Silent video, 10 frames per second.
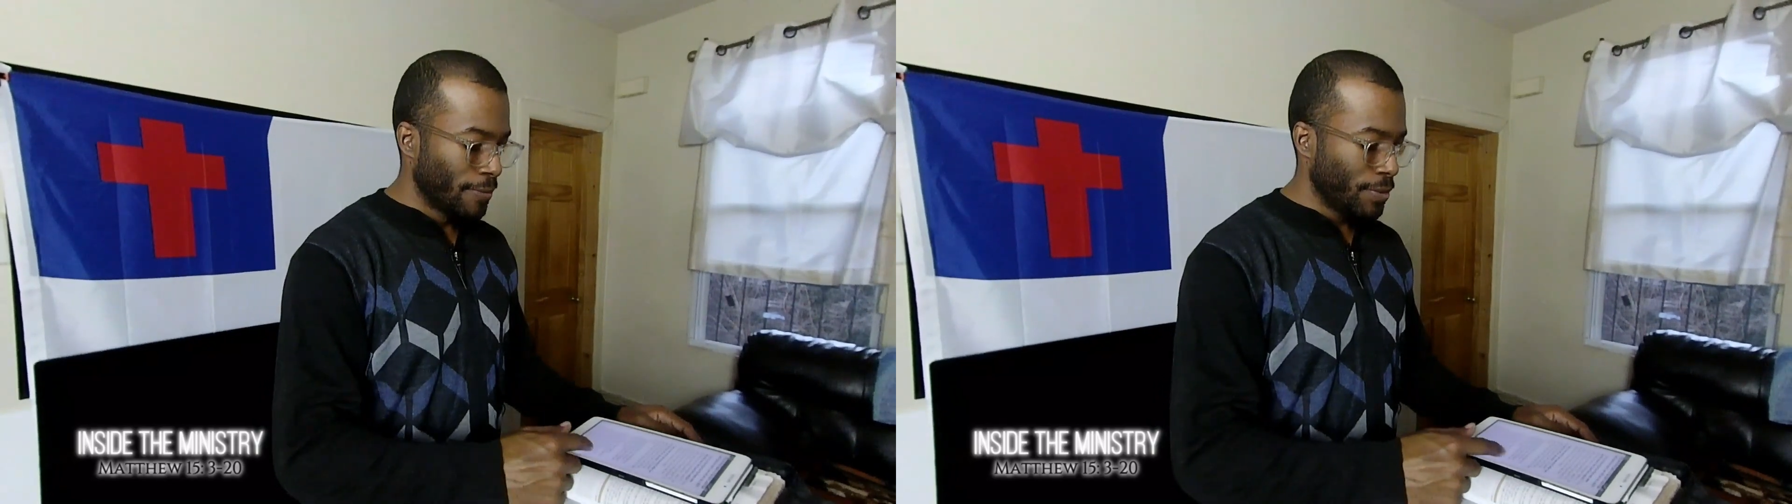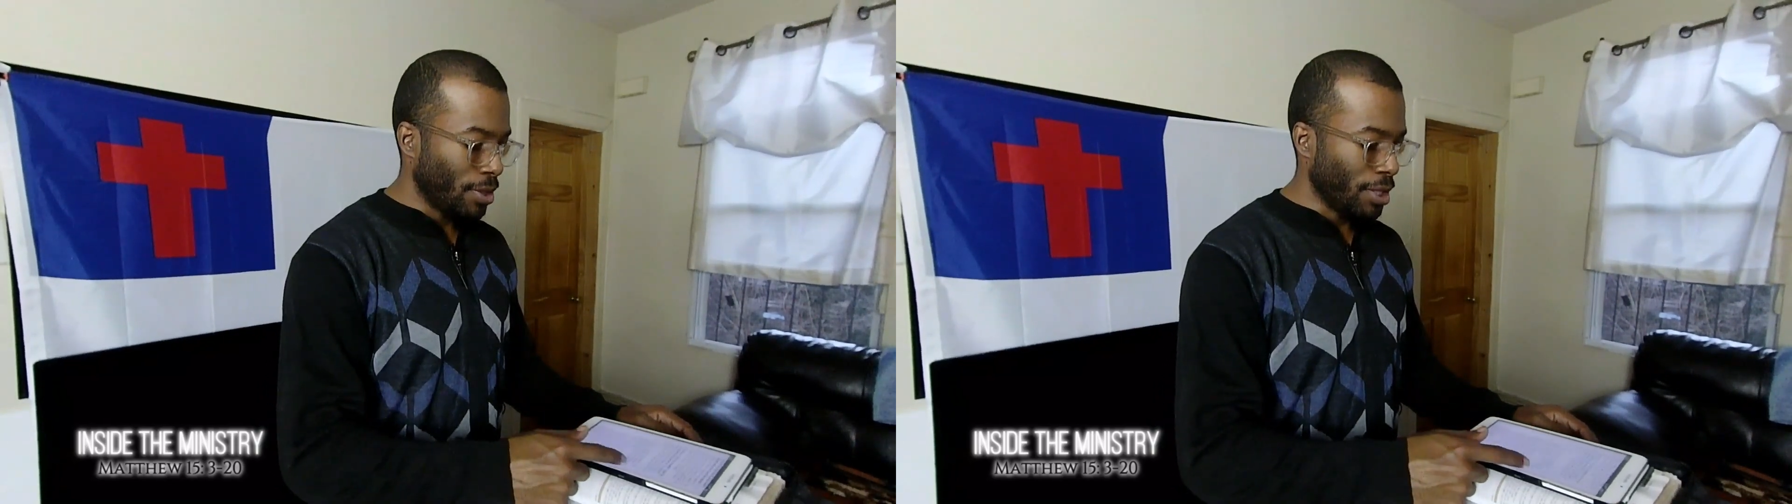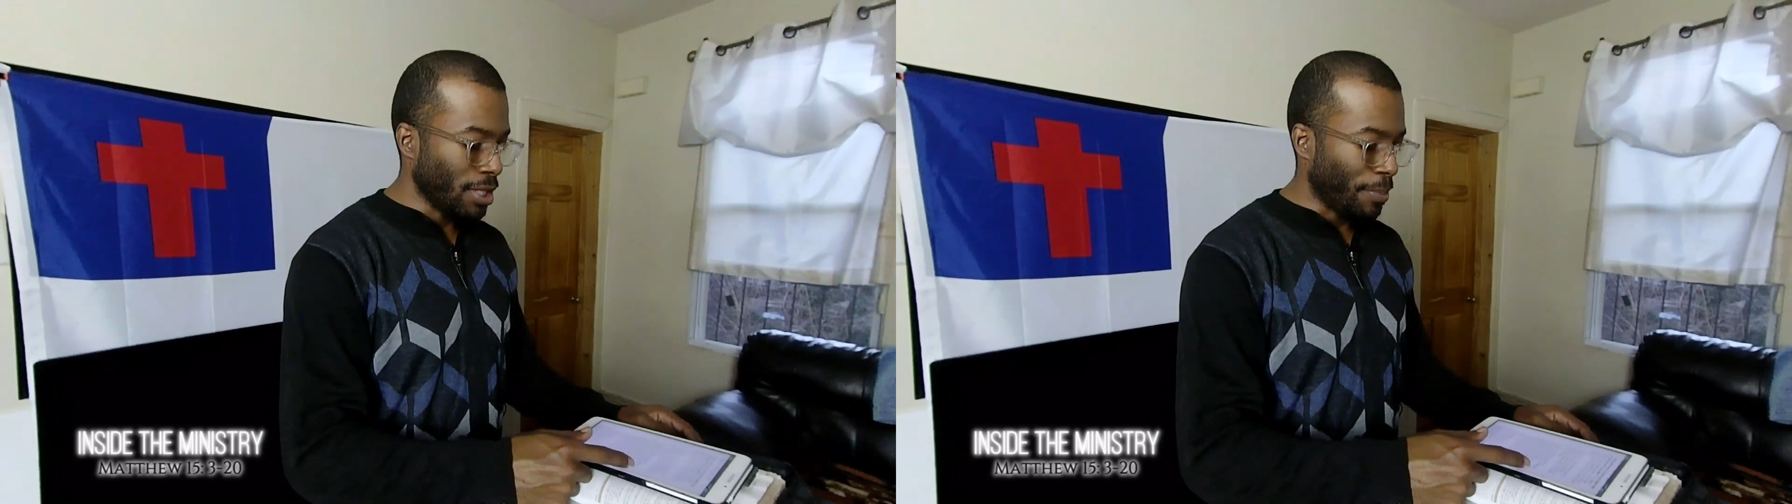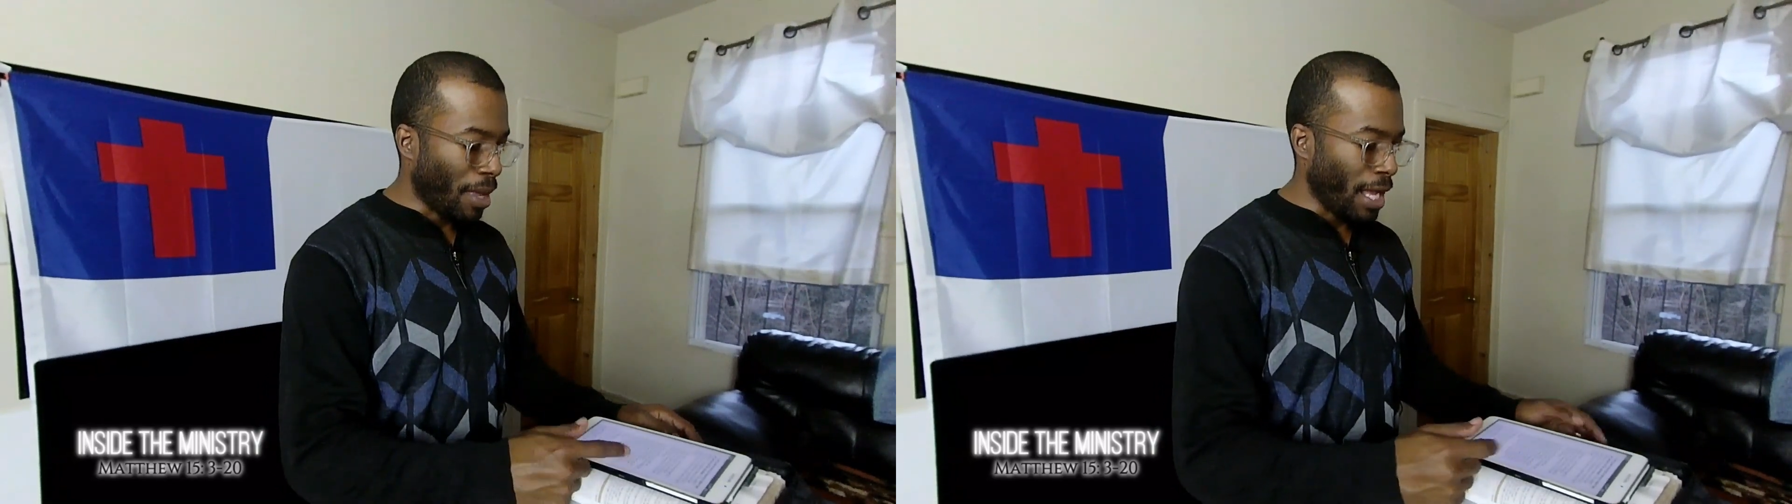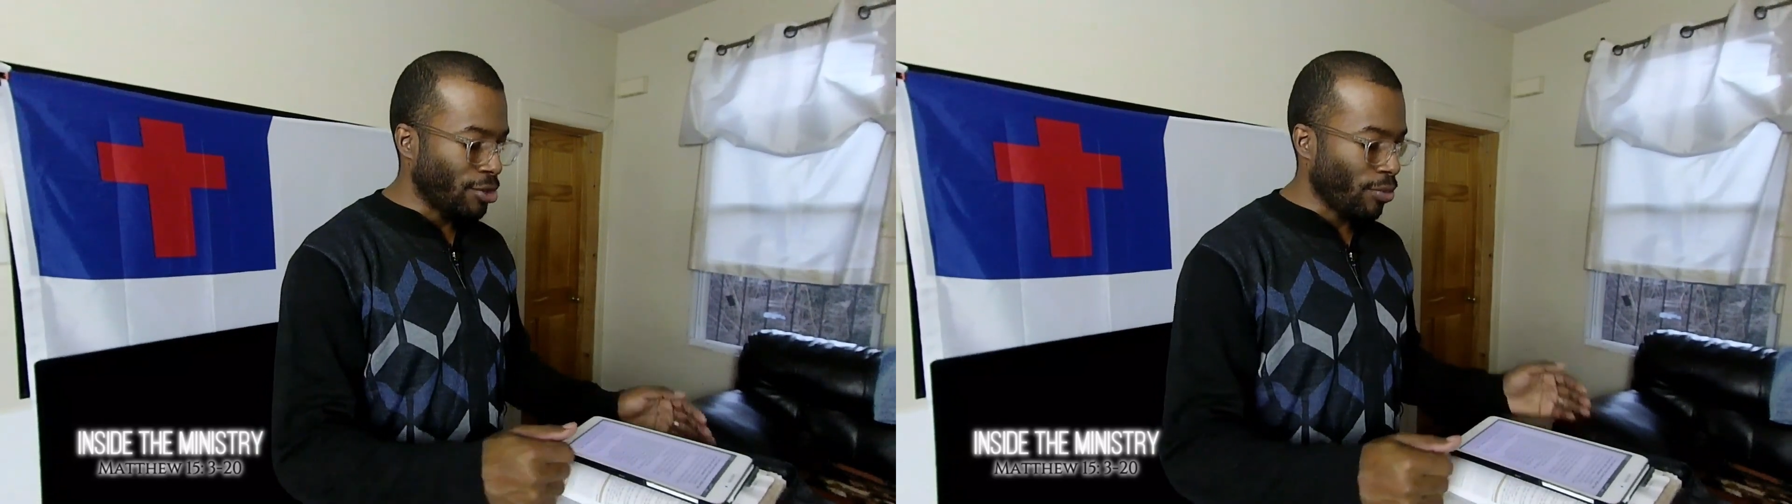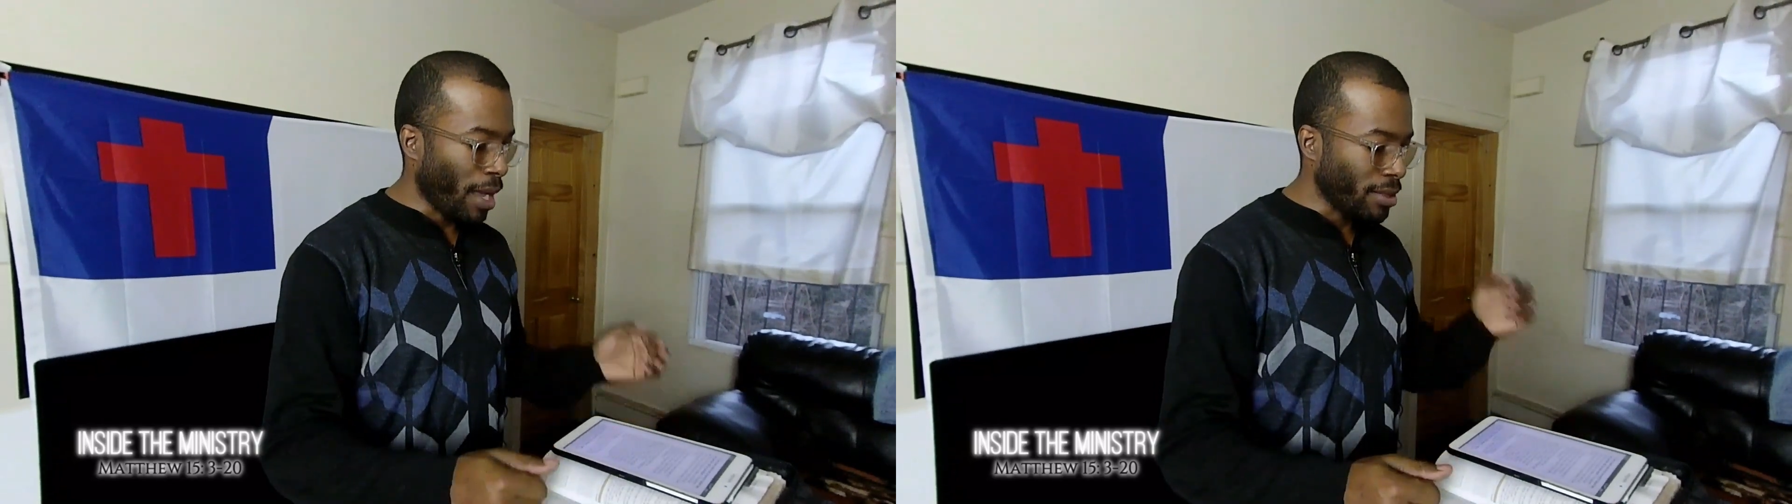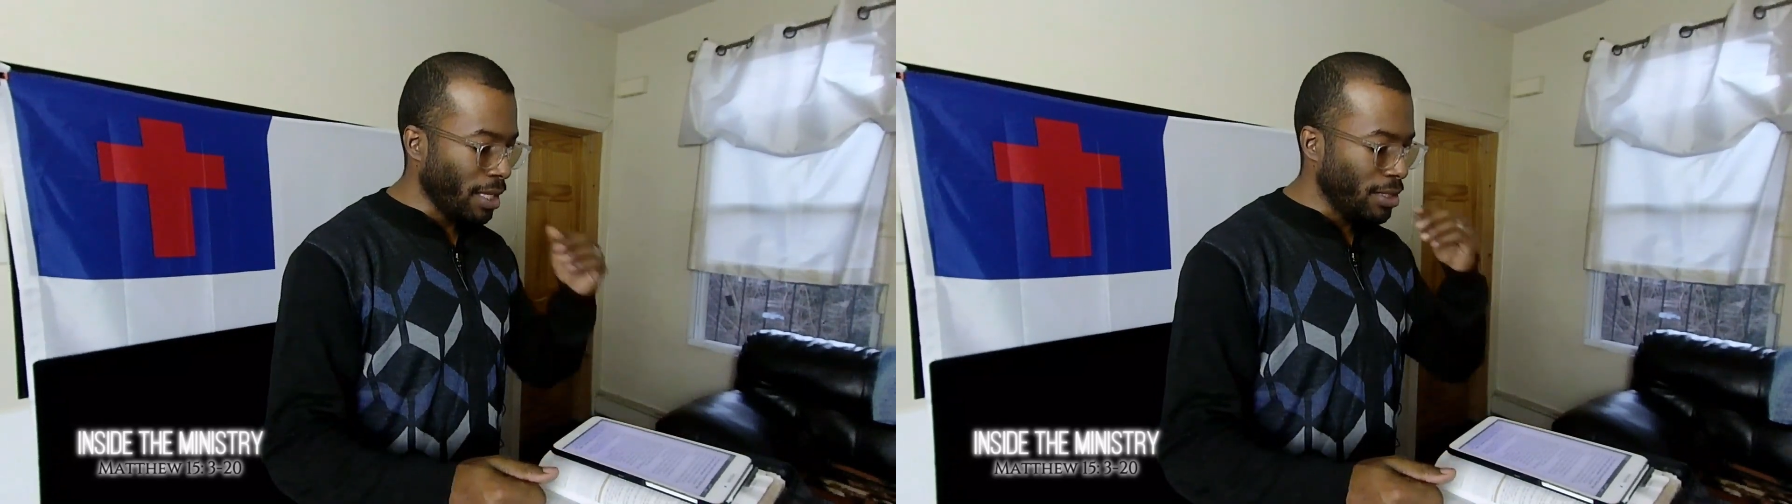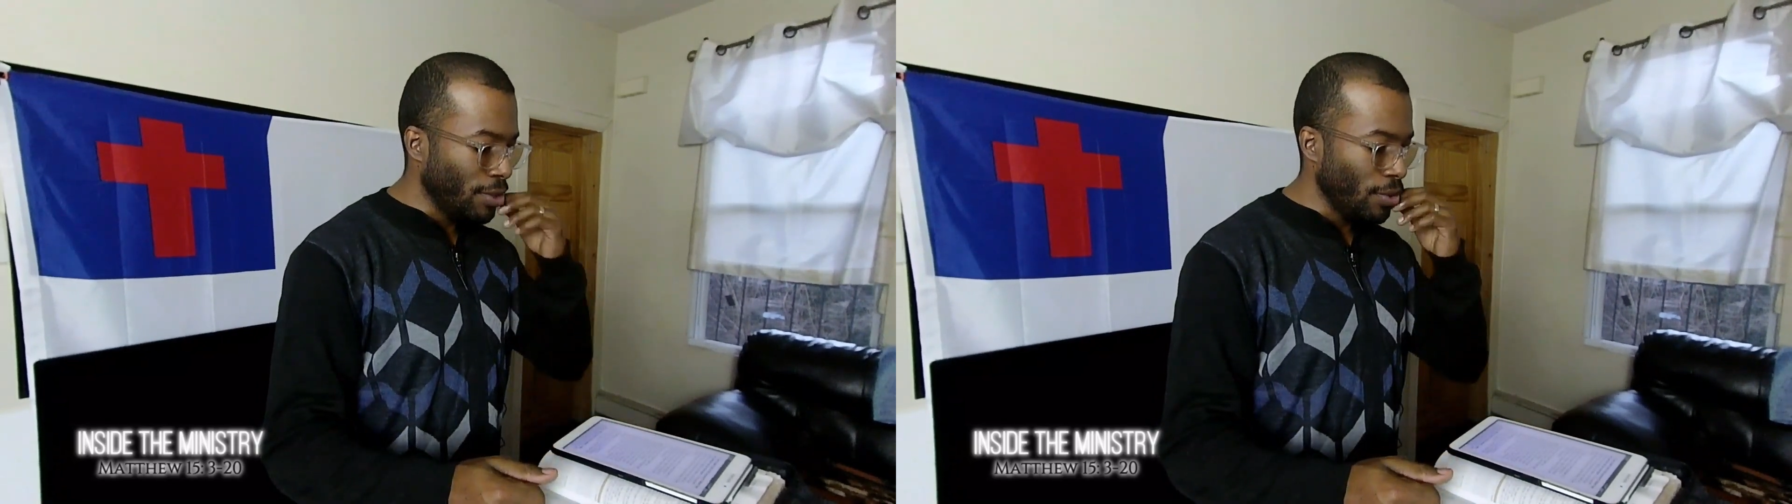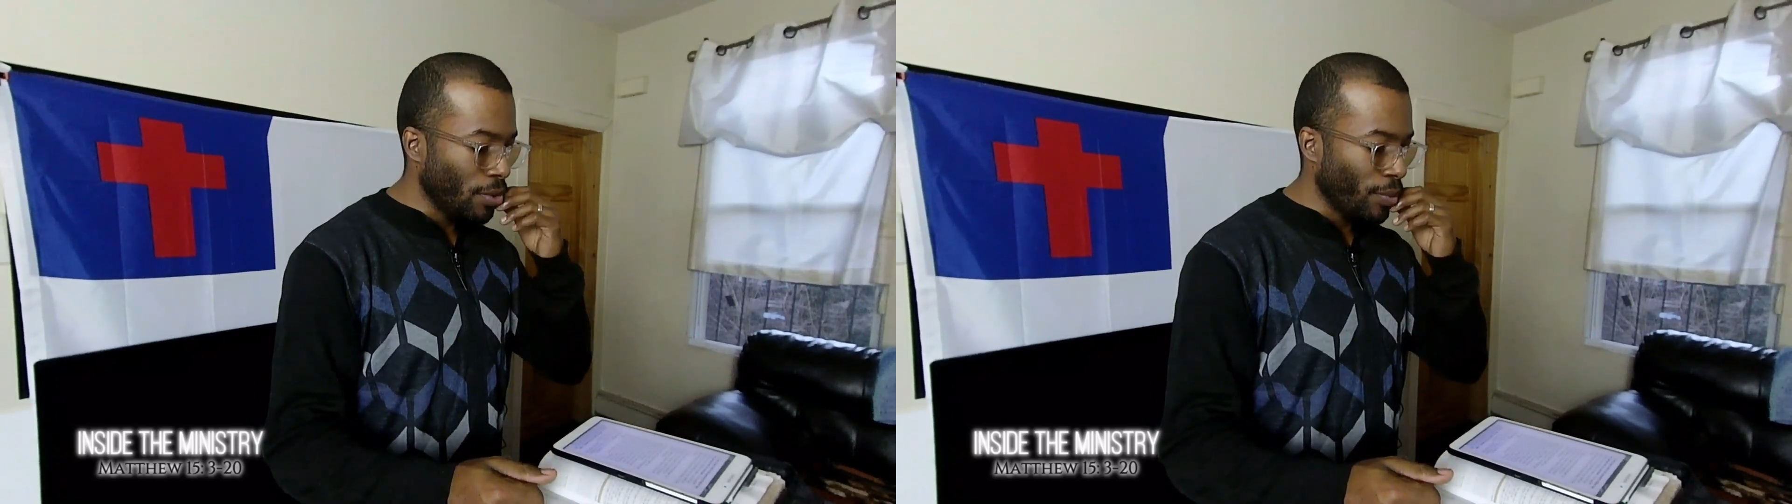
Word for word: So this applied directly to the